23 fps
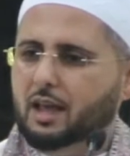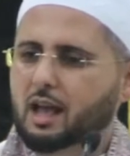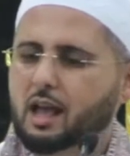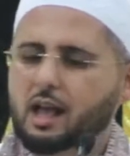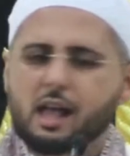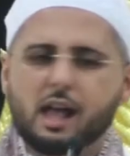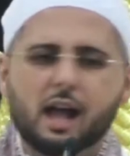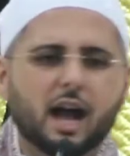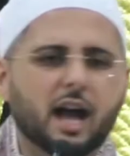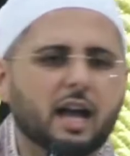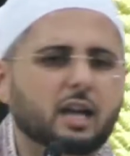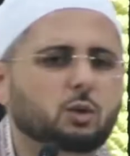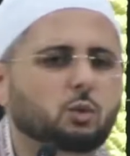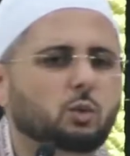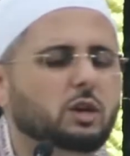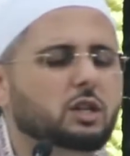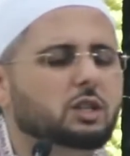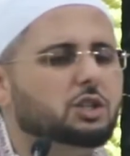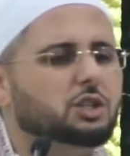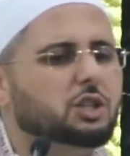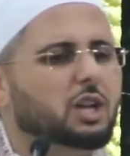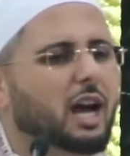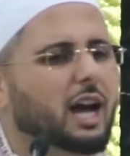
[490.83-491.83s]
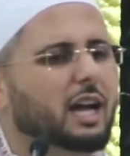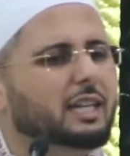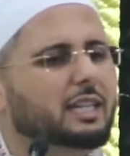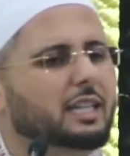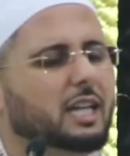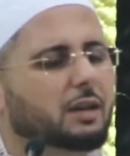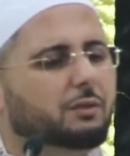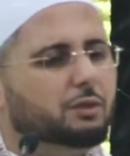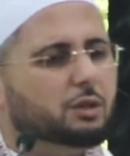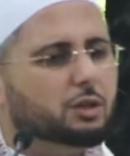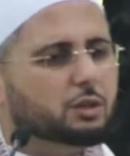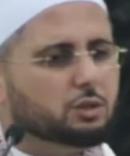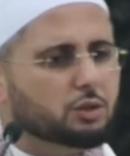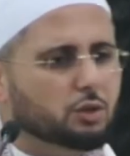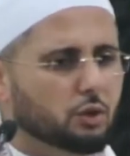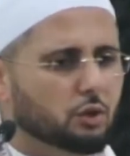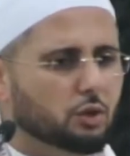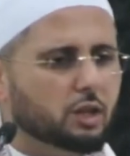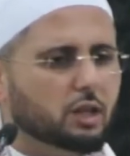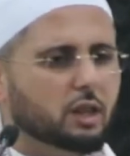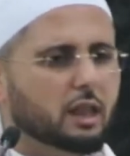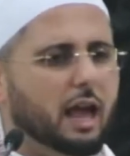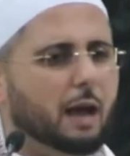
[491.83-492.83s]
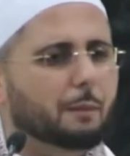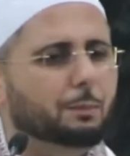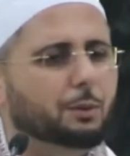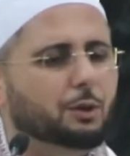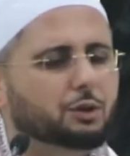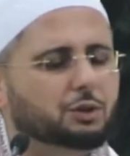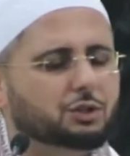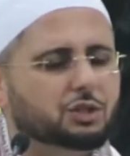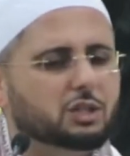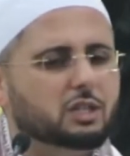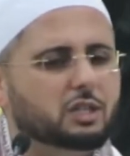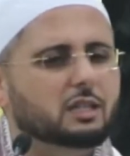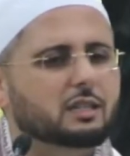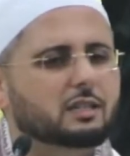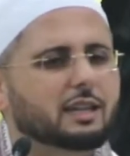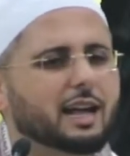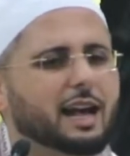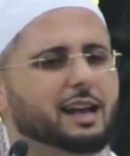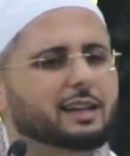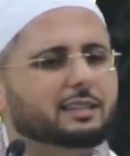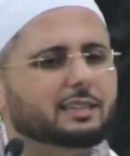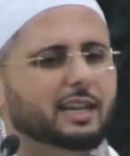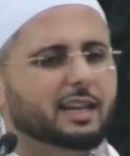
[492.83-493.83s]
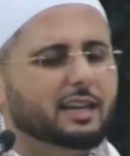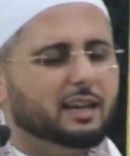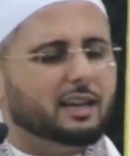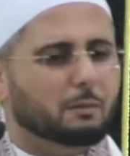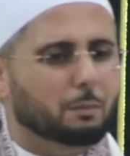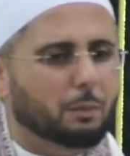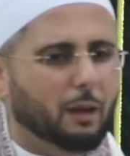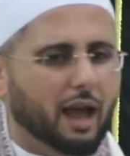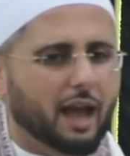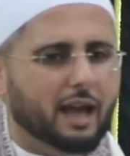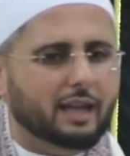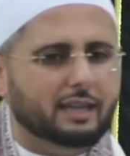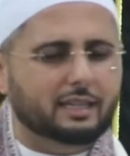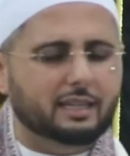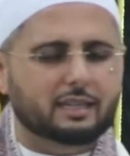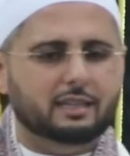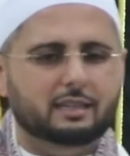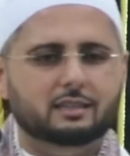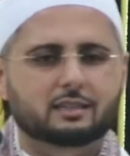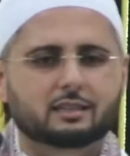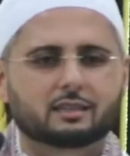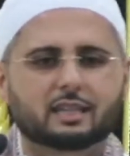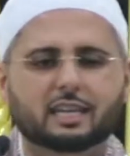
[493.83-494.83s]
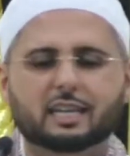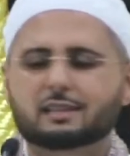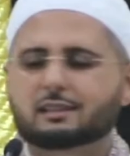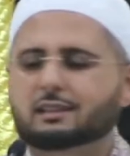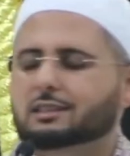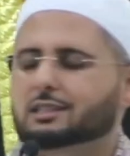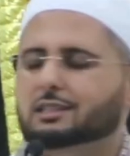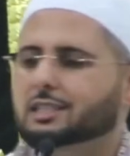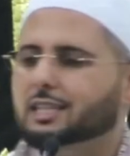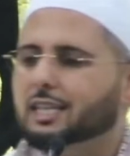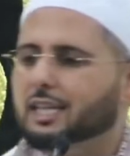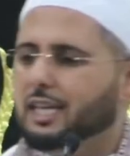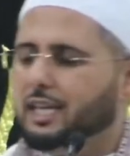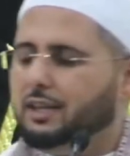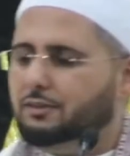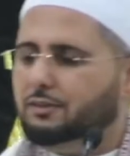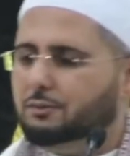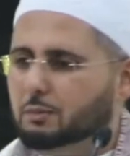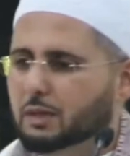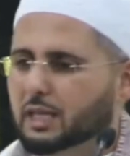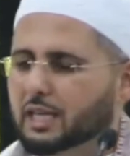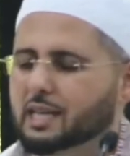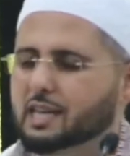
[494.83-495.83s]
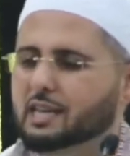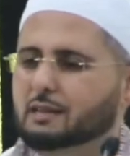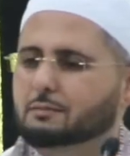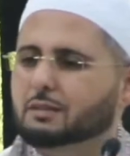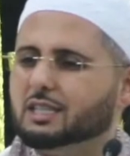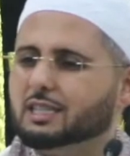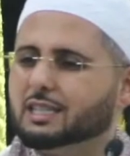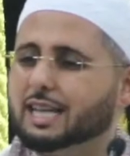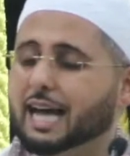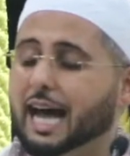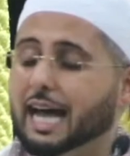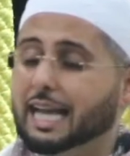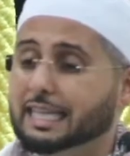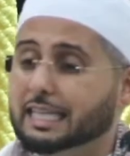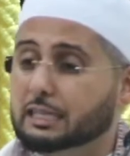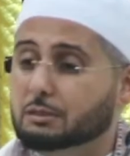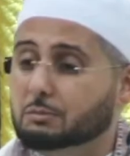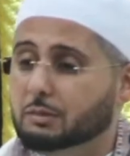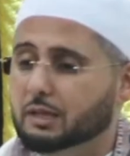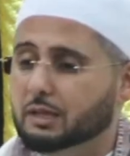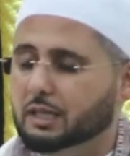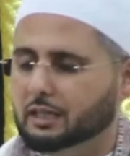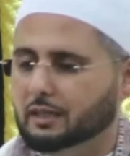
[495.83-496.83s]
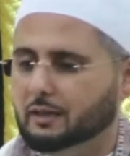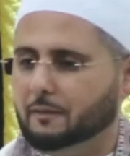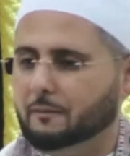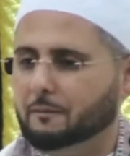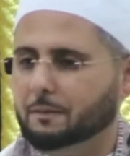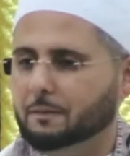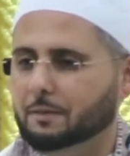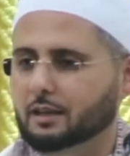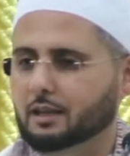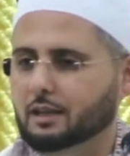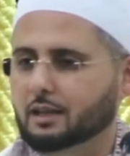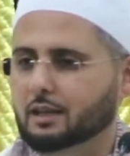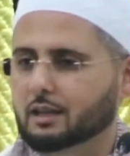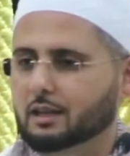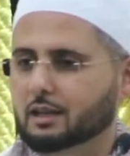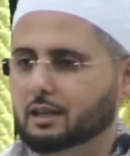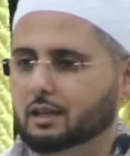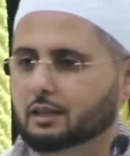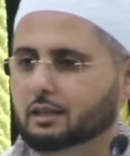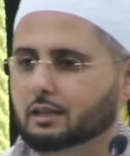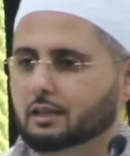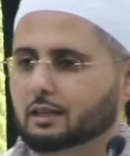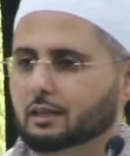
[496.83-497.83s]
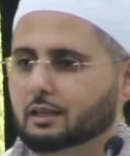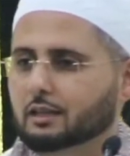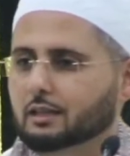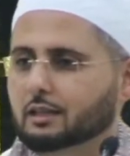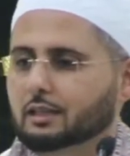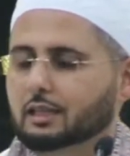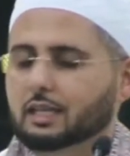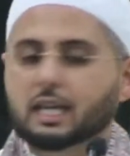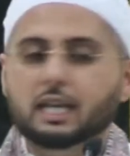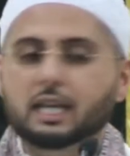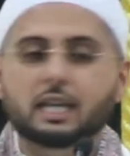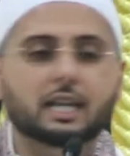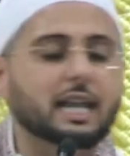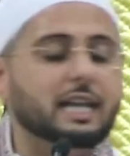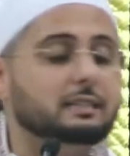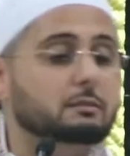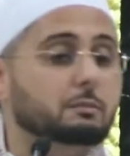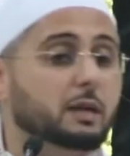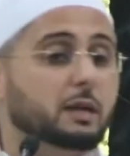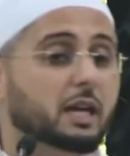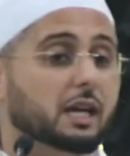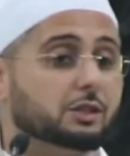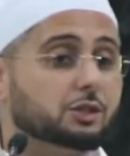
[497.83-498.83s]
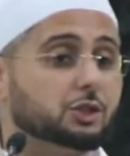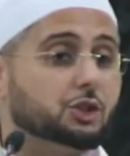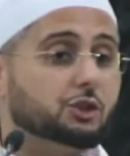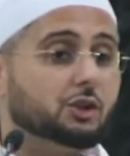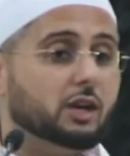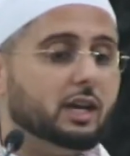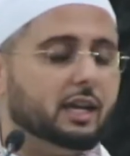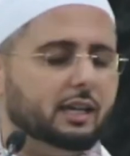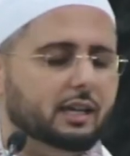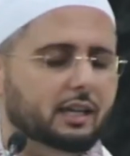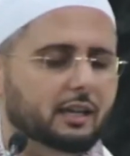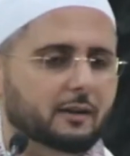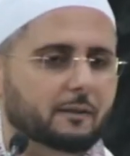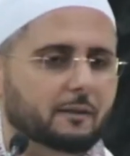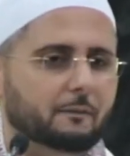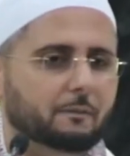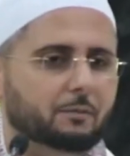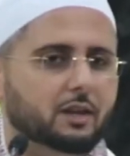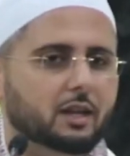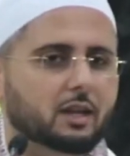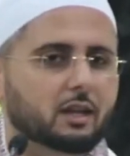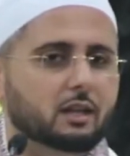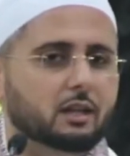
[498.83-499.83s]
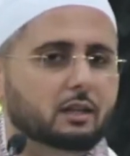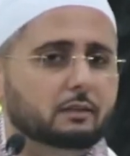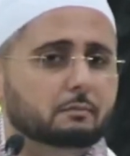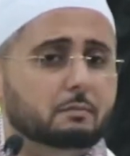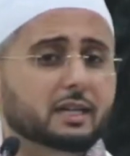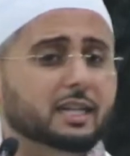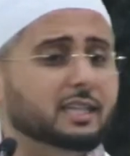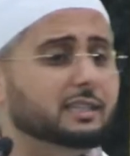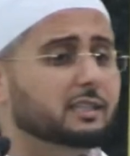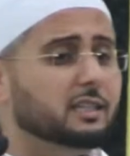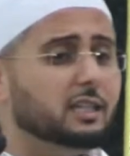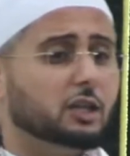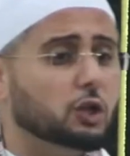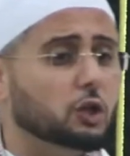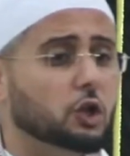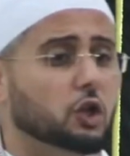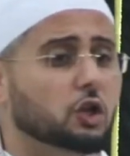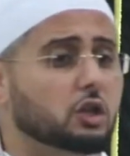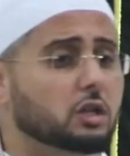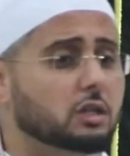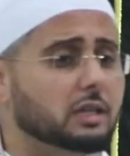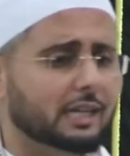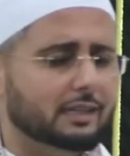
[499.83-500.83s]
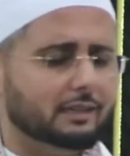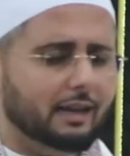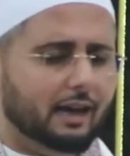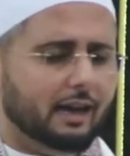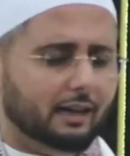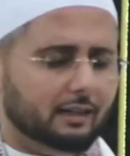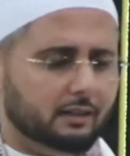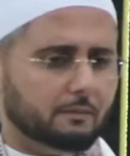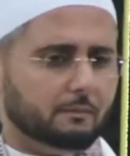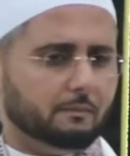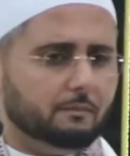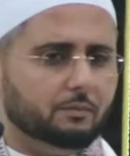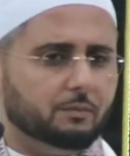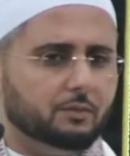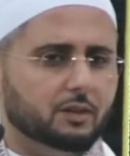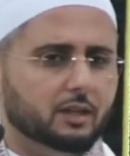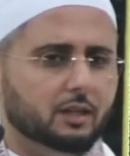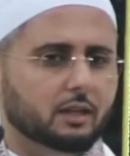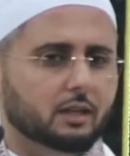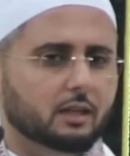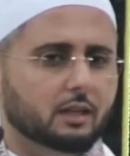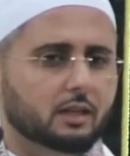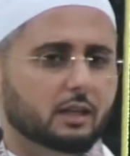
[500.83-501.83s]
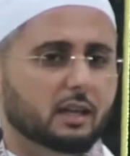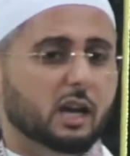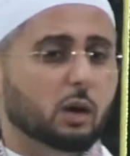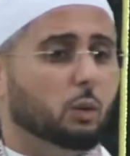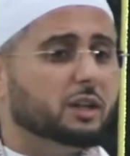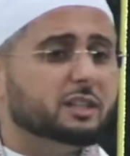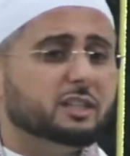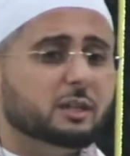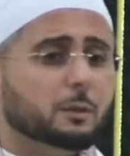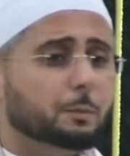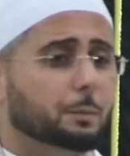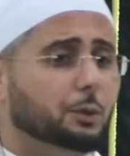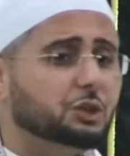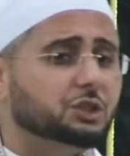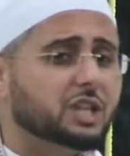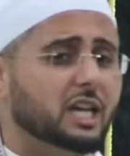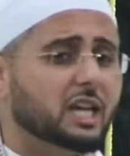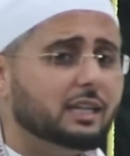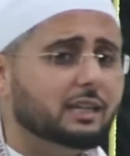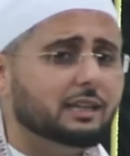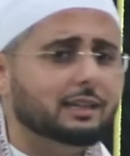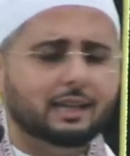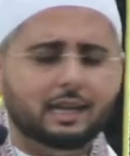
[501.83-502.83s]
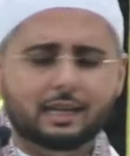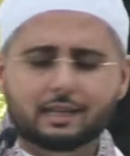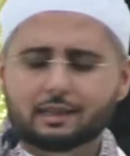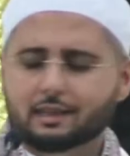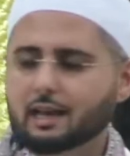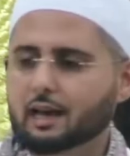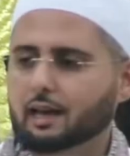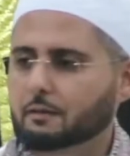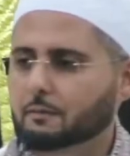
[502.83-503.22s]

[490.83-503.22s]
I wish I never took that person as a companion. He deceived me. He misguided me. He led me astray. But it didn't look like that. It wasn't presented like that.